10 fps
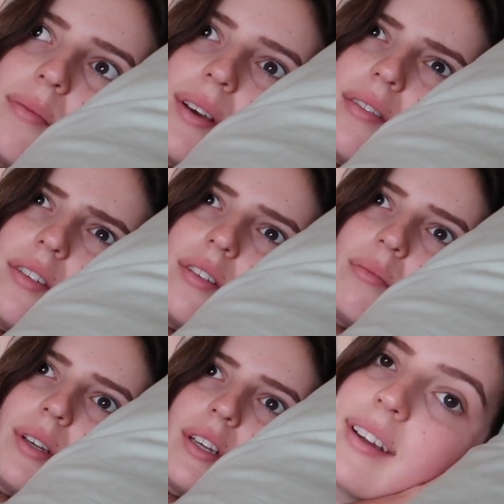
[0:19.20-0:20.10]
in my
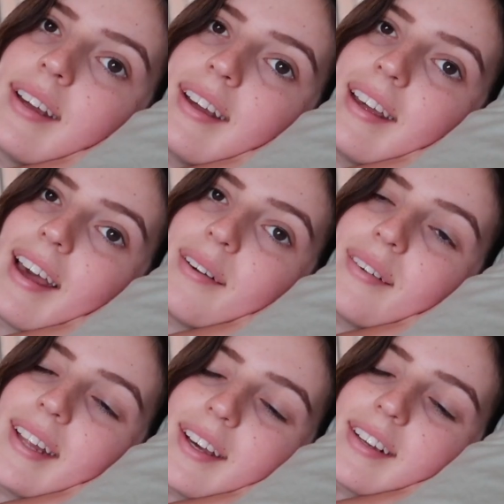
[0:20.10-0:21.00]
room. I had a
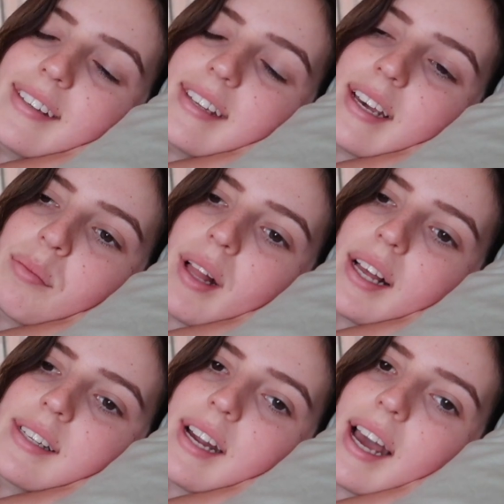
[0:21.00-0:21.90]
really good sleep
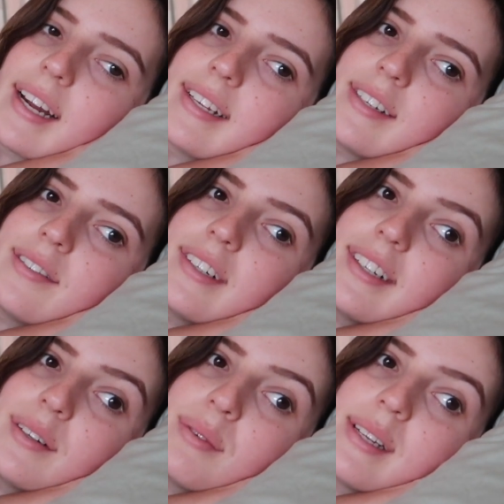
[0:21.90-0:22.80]
last night. I still feel
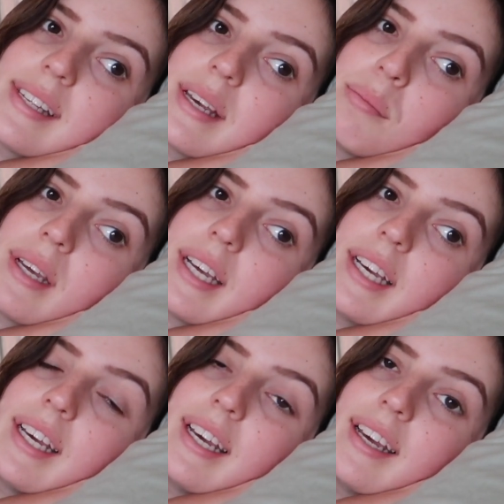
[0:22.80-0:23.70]
a little bit sleepy
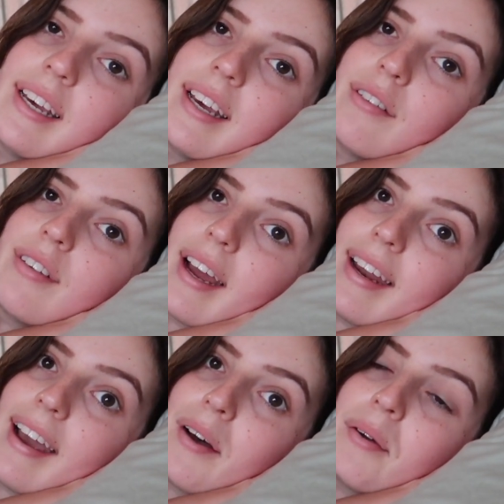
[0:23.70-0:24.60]
right
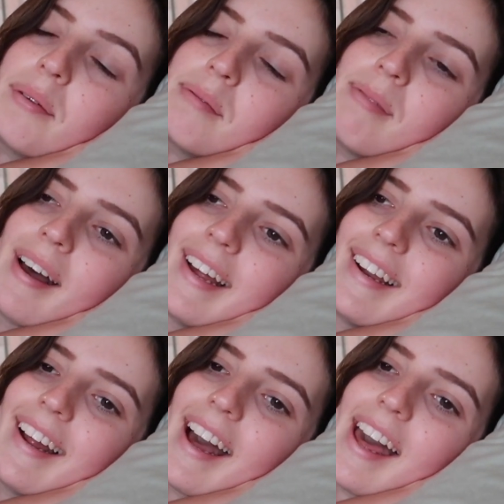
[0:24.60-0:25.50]
now,
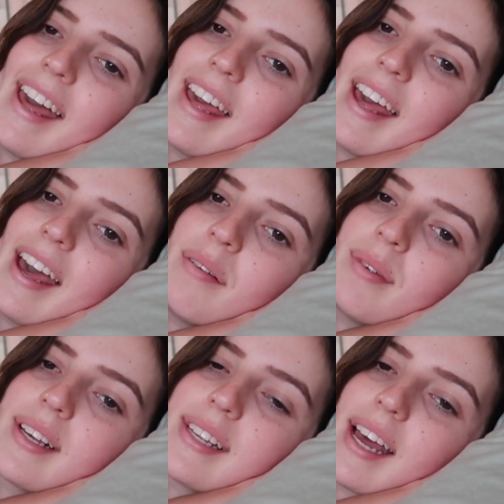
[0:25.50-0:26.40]
but I
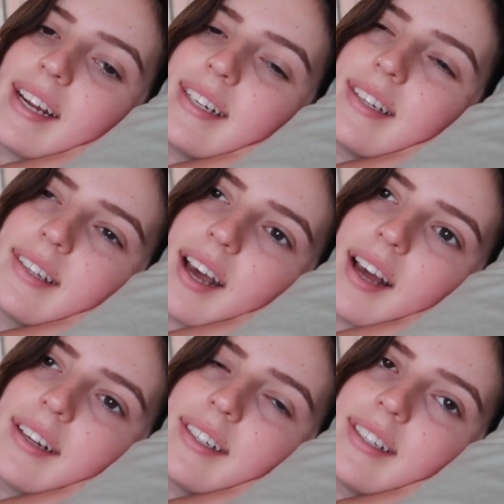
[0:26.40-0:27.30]
am excited to
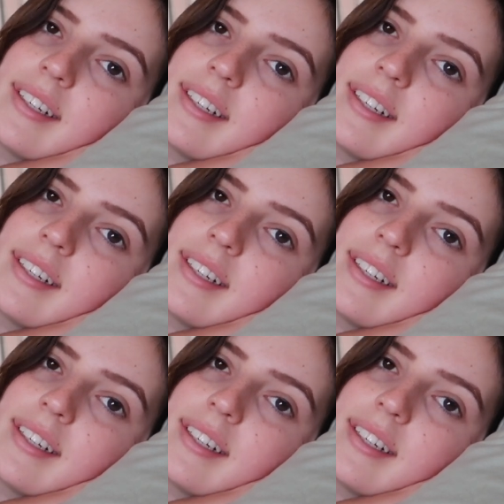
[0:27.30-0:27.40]
start